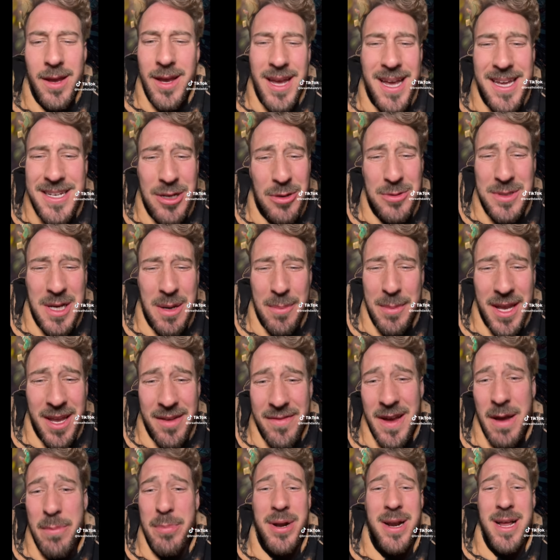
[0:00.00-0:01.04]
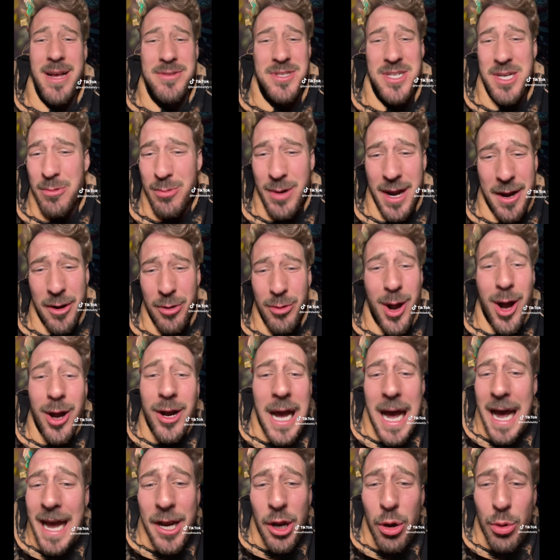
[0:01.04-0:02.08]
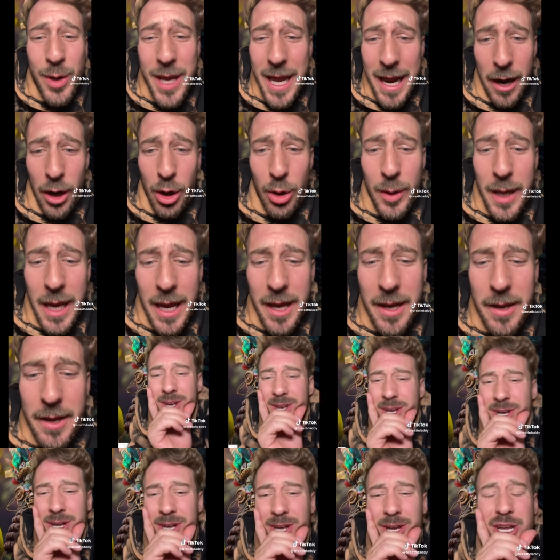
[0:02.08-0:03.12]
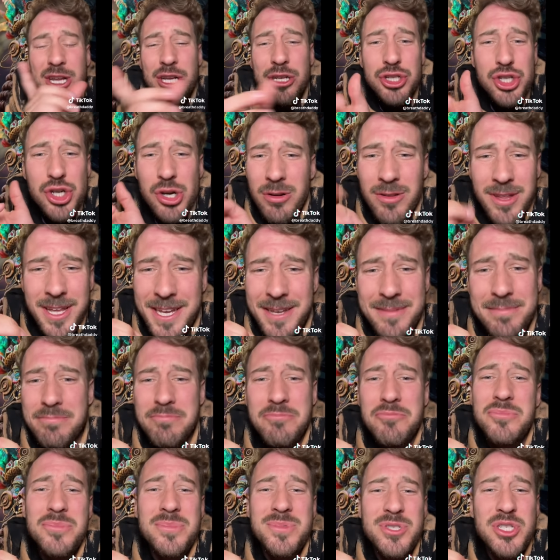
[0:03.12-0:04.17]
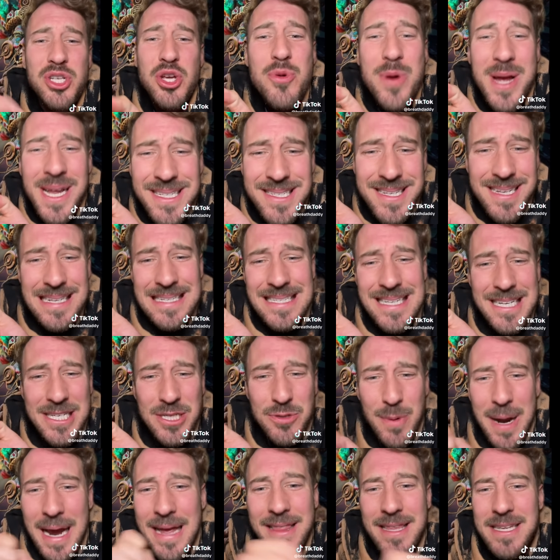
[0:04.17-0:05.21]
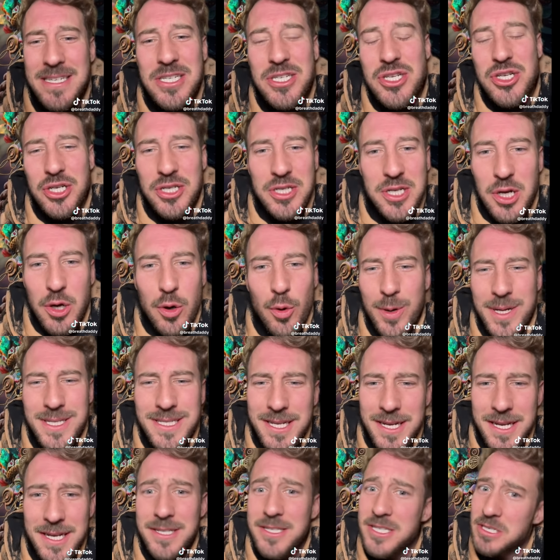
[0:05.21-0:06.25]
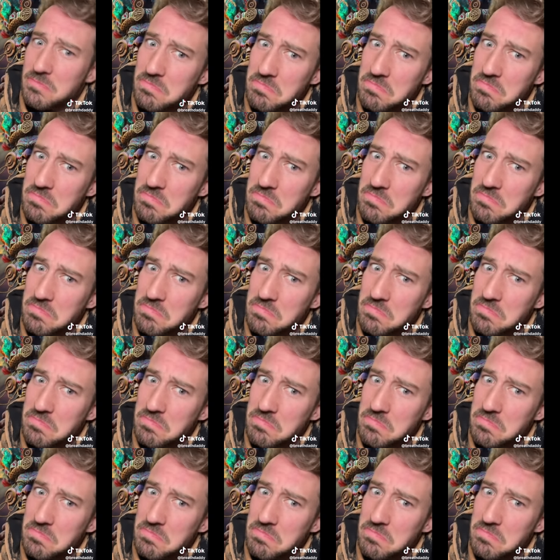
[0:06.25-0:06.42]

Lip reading: And don't tell me if I pronounced it right or wrong. I don't care, okay? Surely, two instances, right? This is just a coincidence.